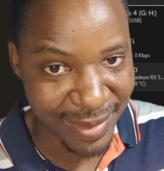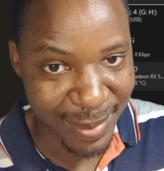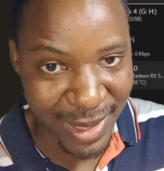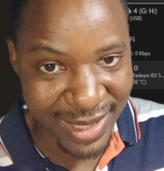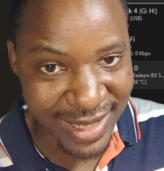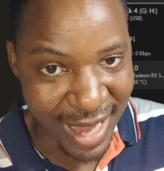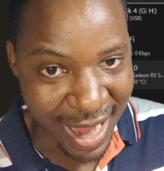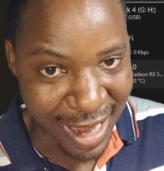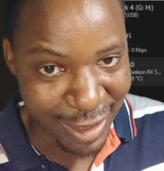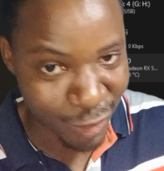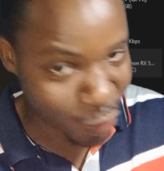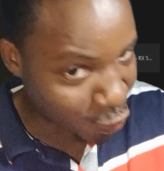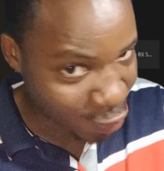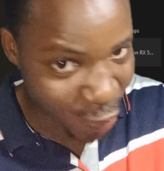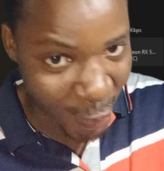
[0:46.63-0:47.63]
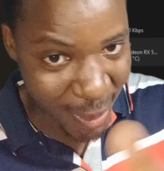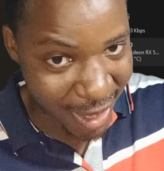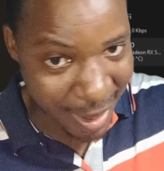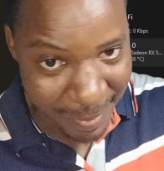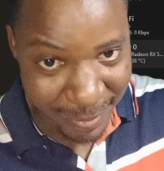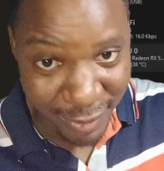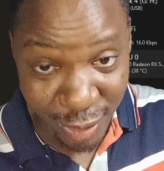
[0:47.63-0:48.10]
Brother, no
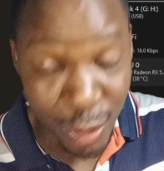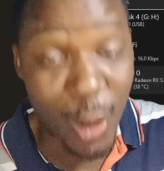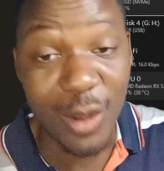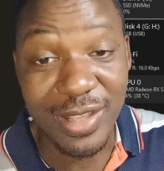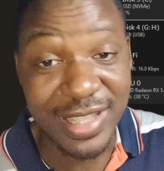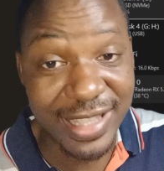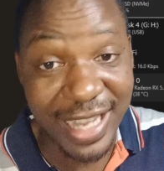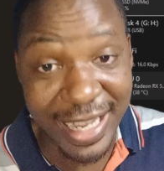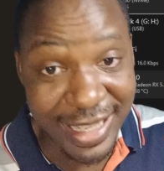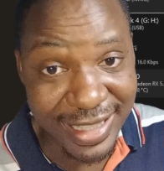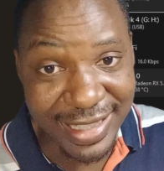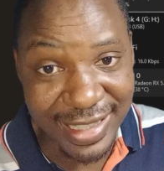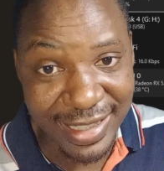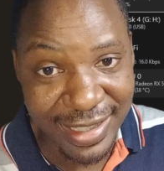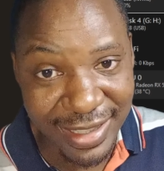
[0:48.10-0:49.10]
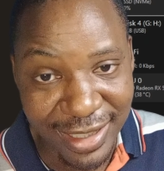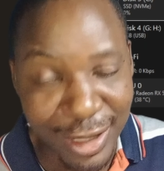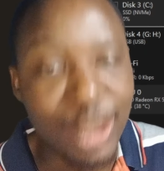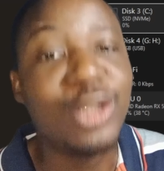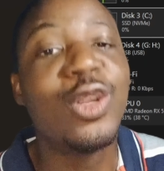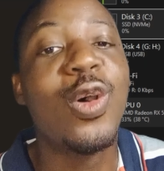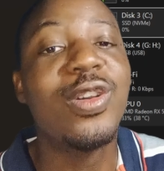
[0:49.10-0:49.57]
talking. Don't say it.
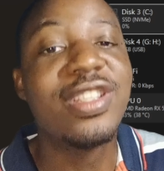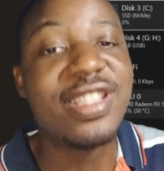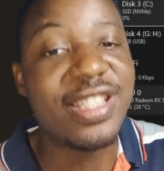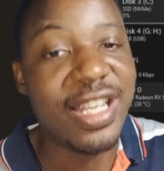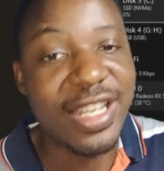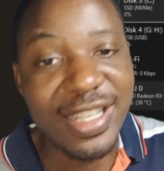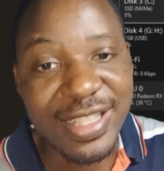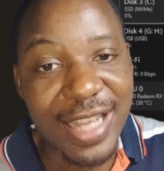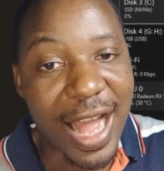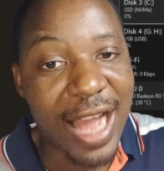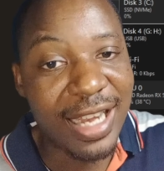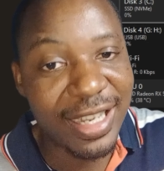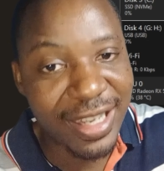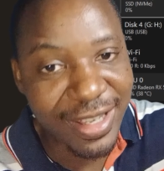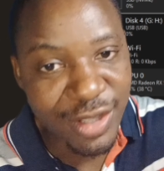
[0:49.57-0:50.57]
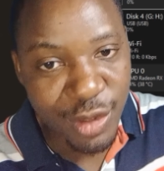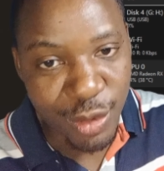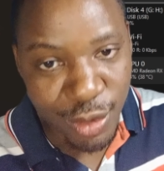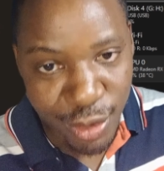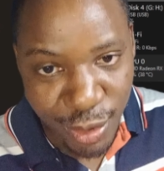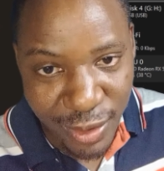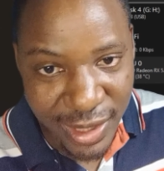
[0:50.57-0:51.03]
Don't say it unless
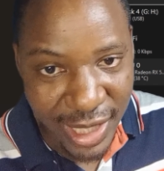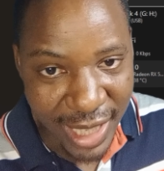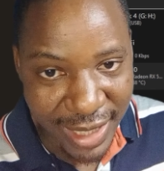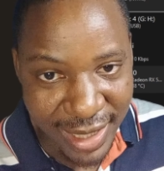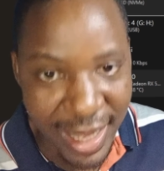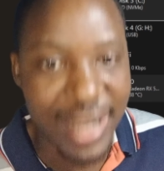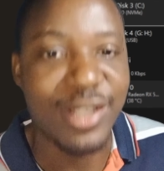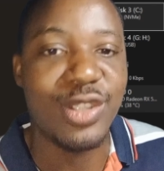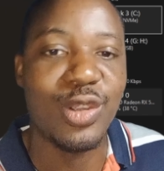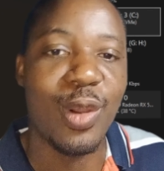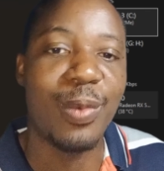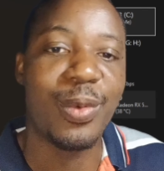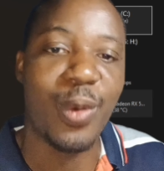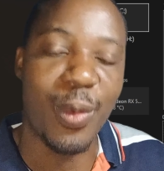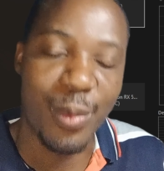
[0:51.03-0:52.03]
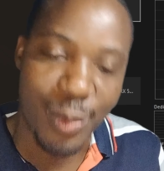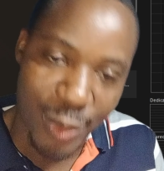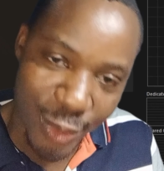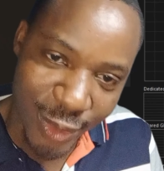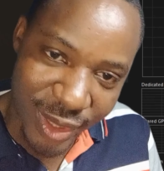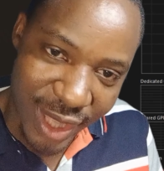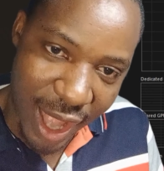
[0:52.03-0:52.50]
you use a desktop
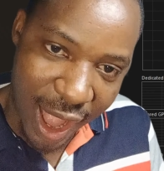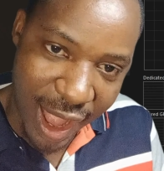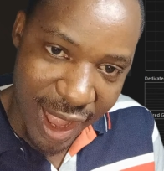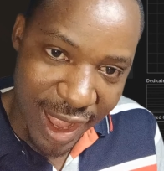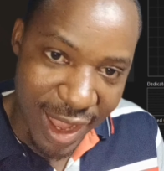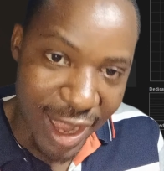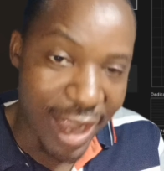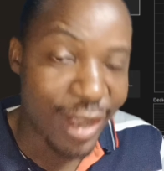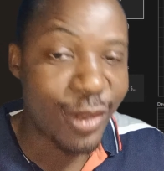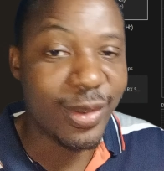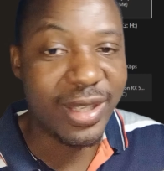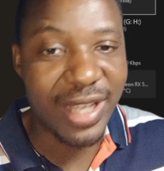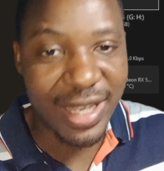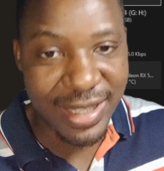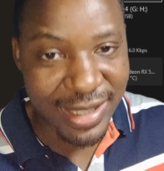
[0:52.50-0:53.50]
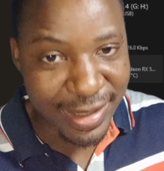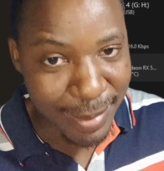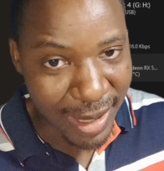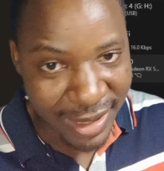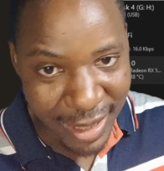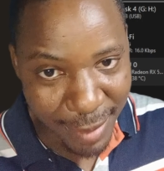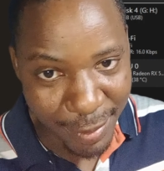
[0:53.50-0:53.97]
computer and you get this
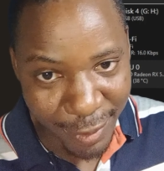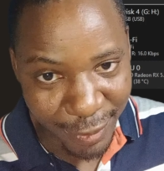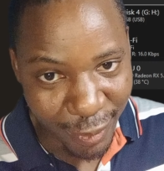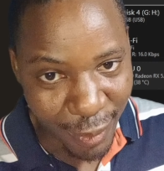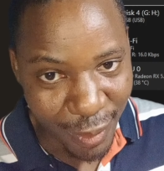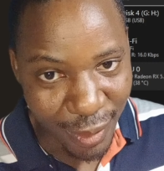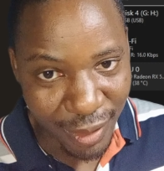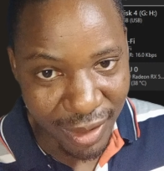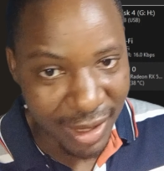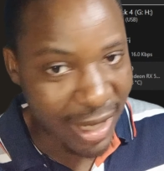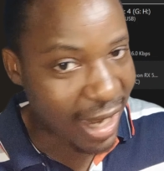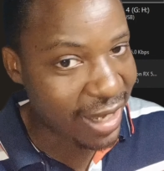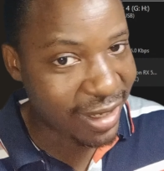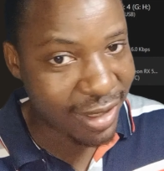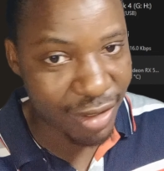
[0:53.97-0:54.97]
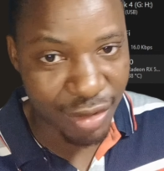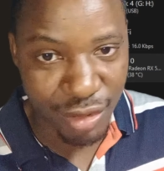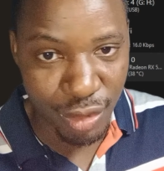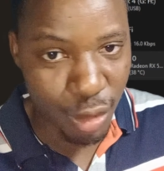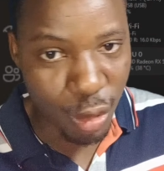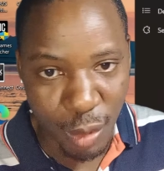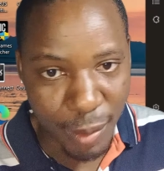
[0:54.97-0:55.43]
matter before. Like,
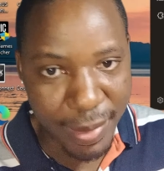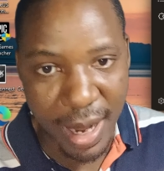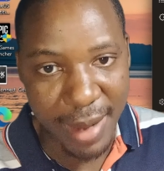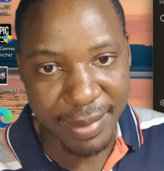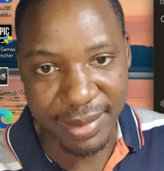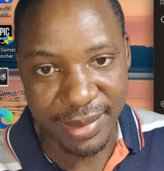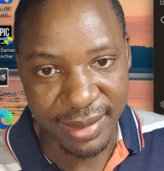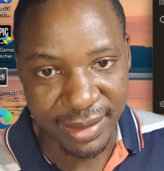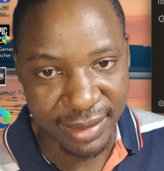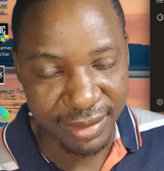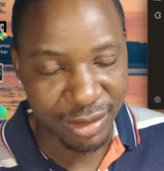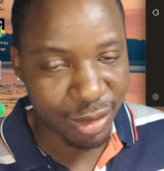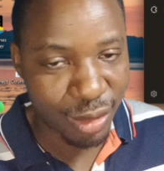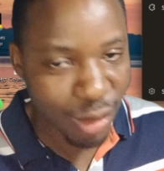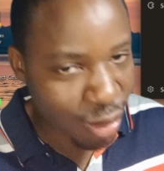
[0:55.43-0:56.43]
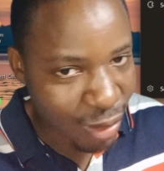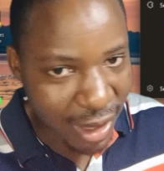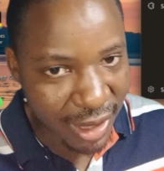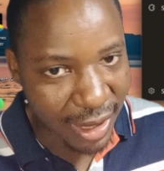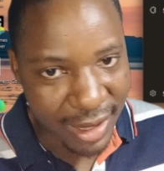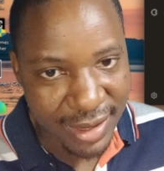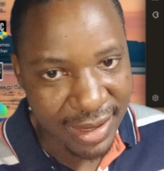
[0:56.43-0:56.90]
you go back. You know, go
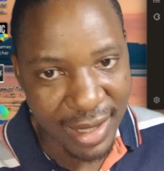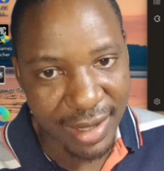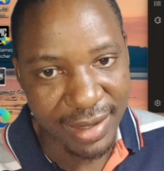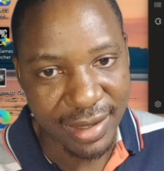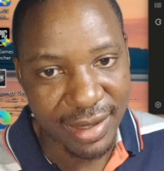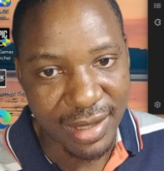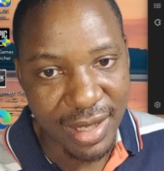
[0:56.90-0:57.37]
understand.